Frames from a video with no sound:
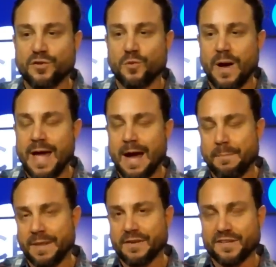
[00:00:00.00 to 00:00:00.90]
to I
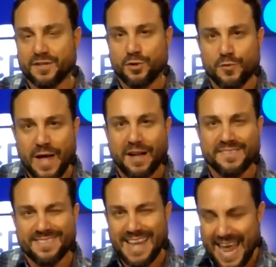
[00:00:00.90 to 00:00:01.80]
believe it's a
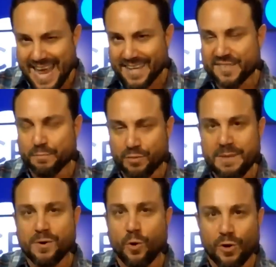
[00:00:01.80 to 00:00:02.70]
2008
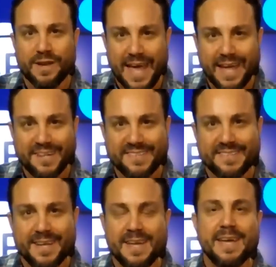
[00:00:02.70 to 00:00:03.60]
Supreme Court case